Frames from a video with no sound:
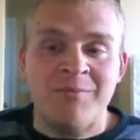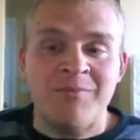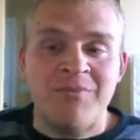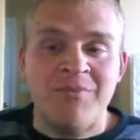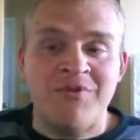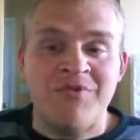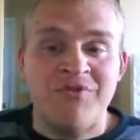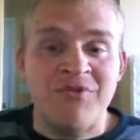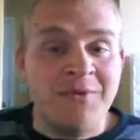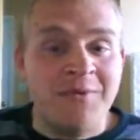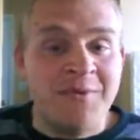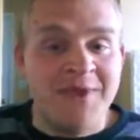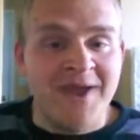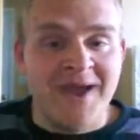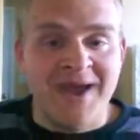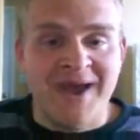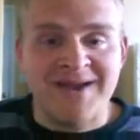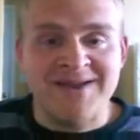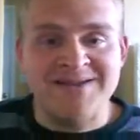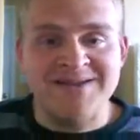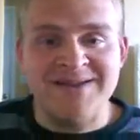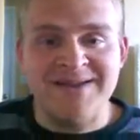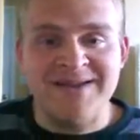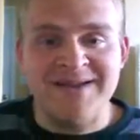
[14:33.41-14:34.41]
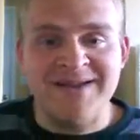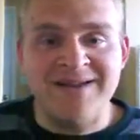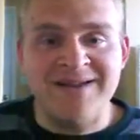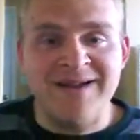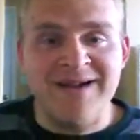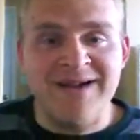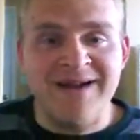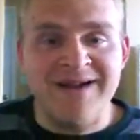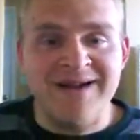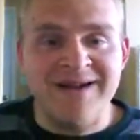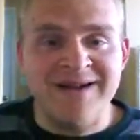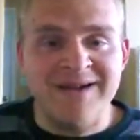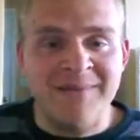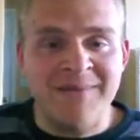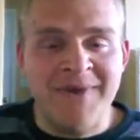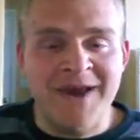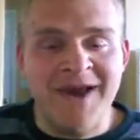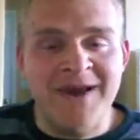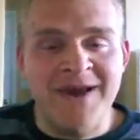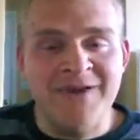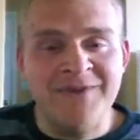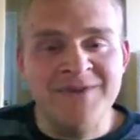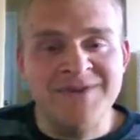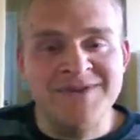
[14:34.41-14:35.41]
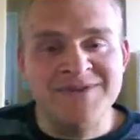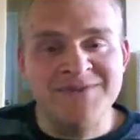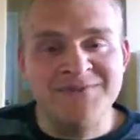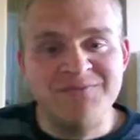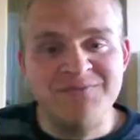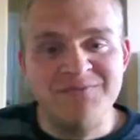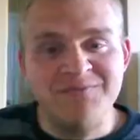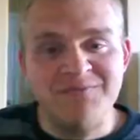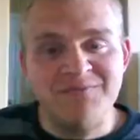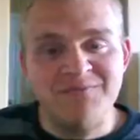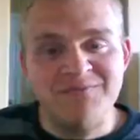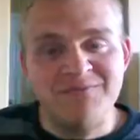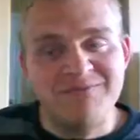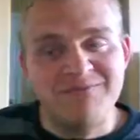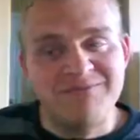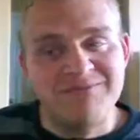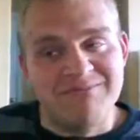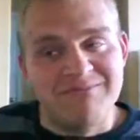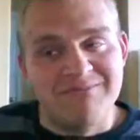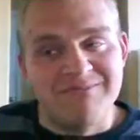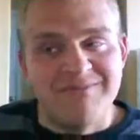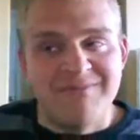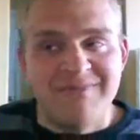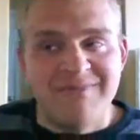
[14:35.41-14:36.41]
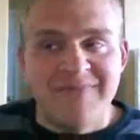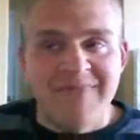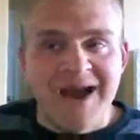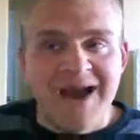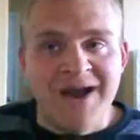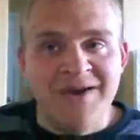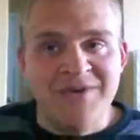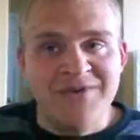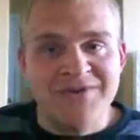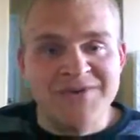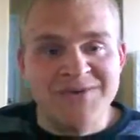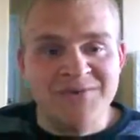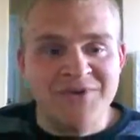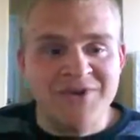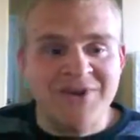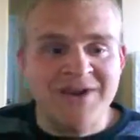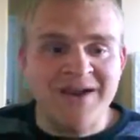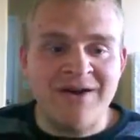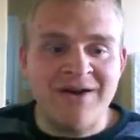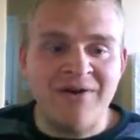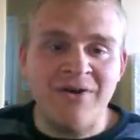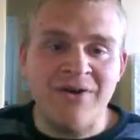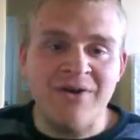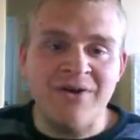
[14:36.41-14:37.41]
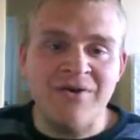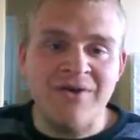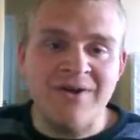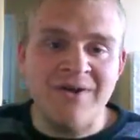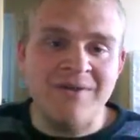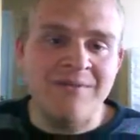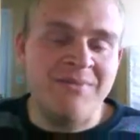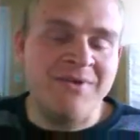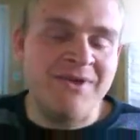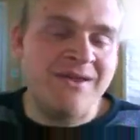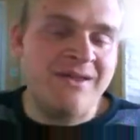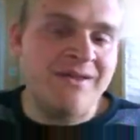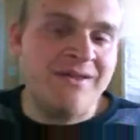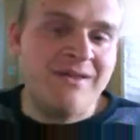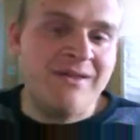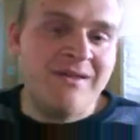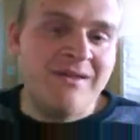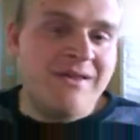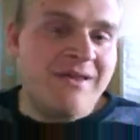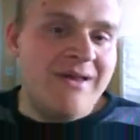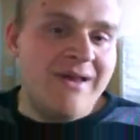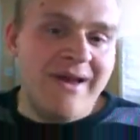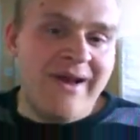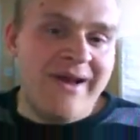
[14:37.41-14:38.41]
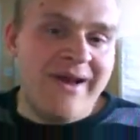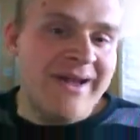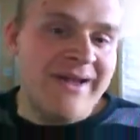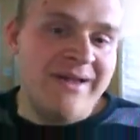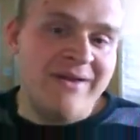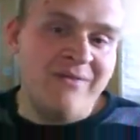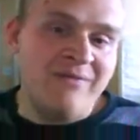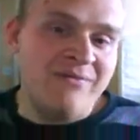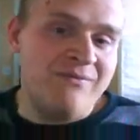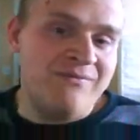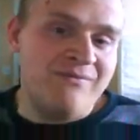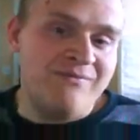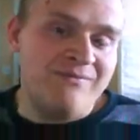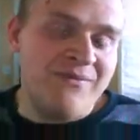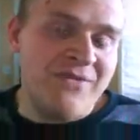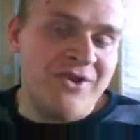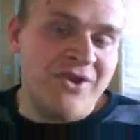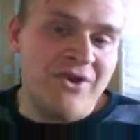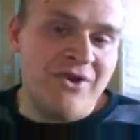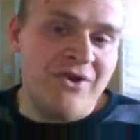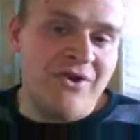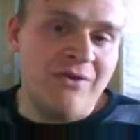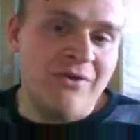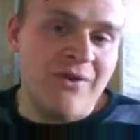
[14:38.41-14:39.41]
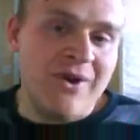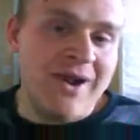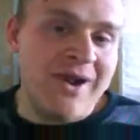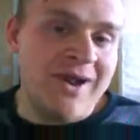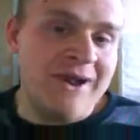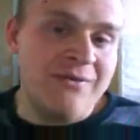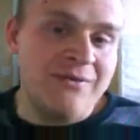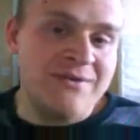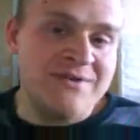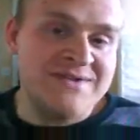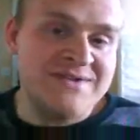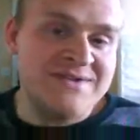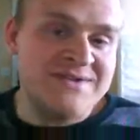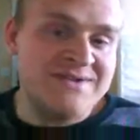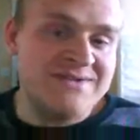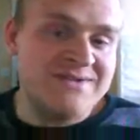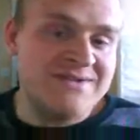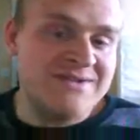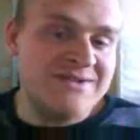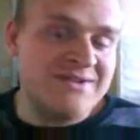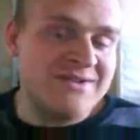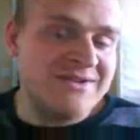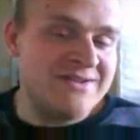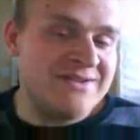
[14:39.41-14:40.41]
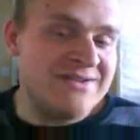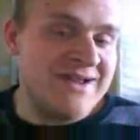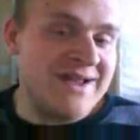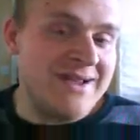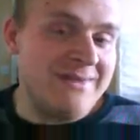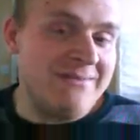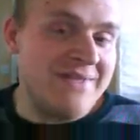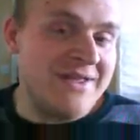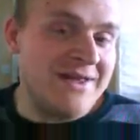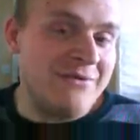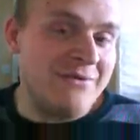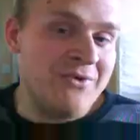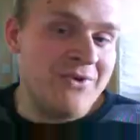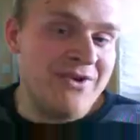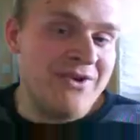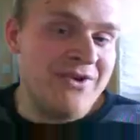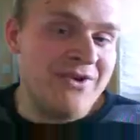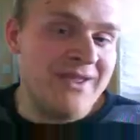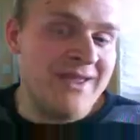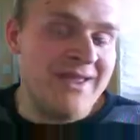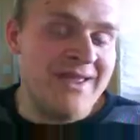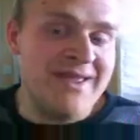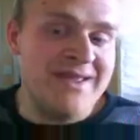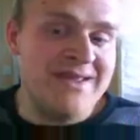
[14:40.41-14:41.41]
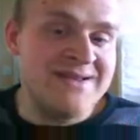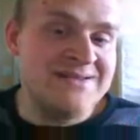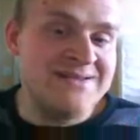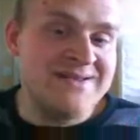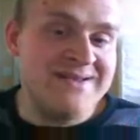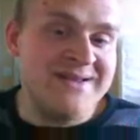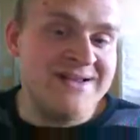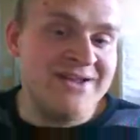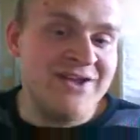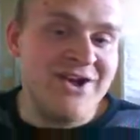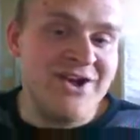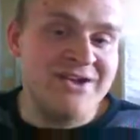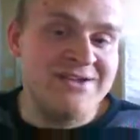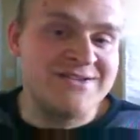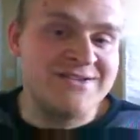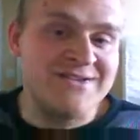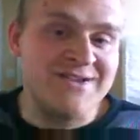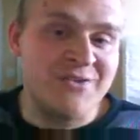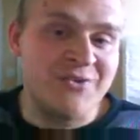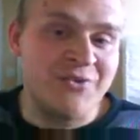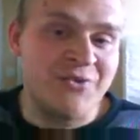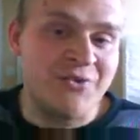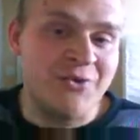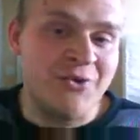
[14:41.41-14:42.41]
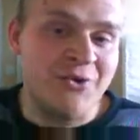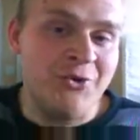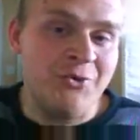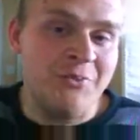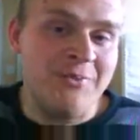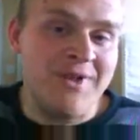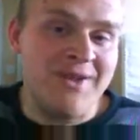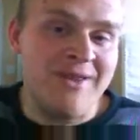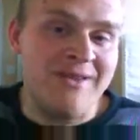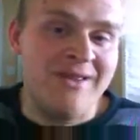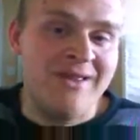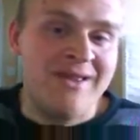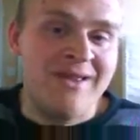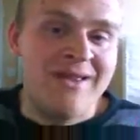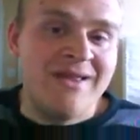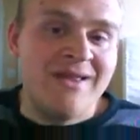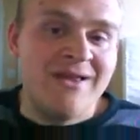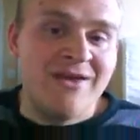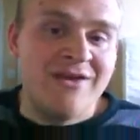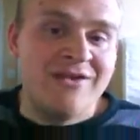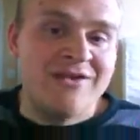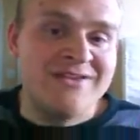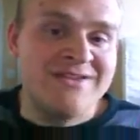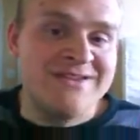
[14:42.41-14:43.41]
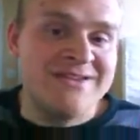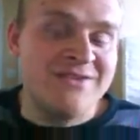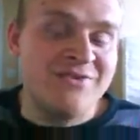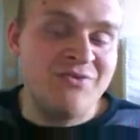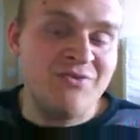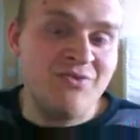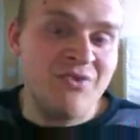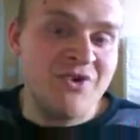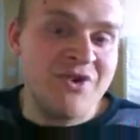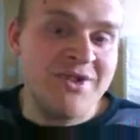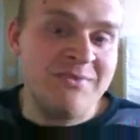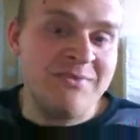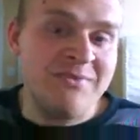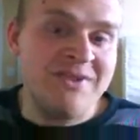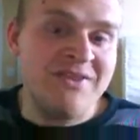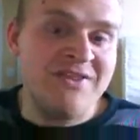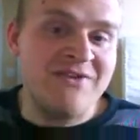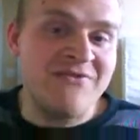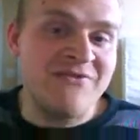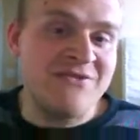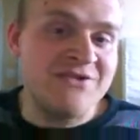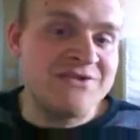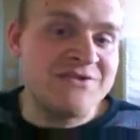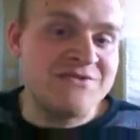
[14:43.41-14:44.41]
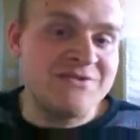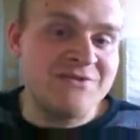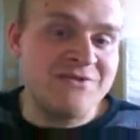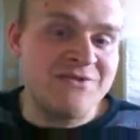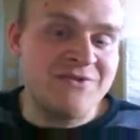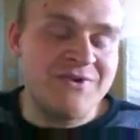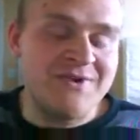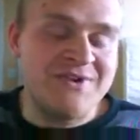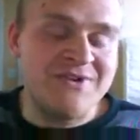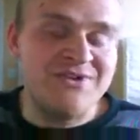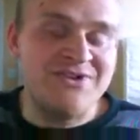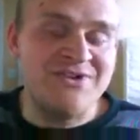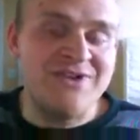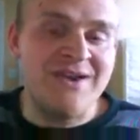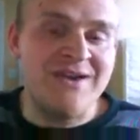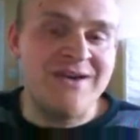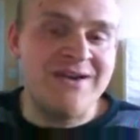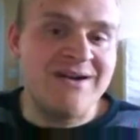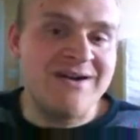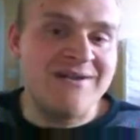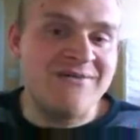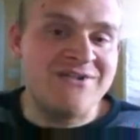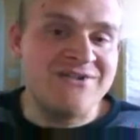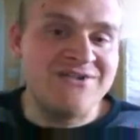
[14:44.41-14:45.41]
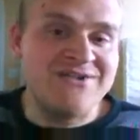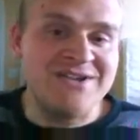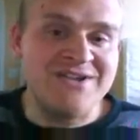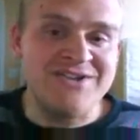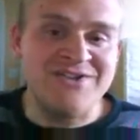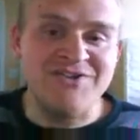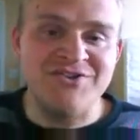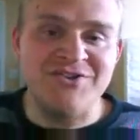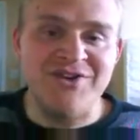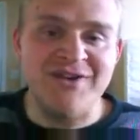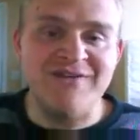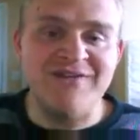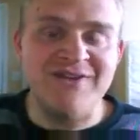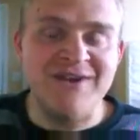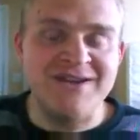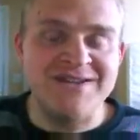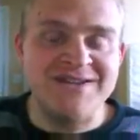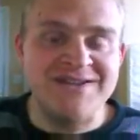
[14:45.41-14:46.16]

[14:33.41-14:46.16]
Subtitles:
Before my accident, I was pretty outgoing, but I was the type that could get easily lost in a room and didn't want to be the first one to initiate conversation or have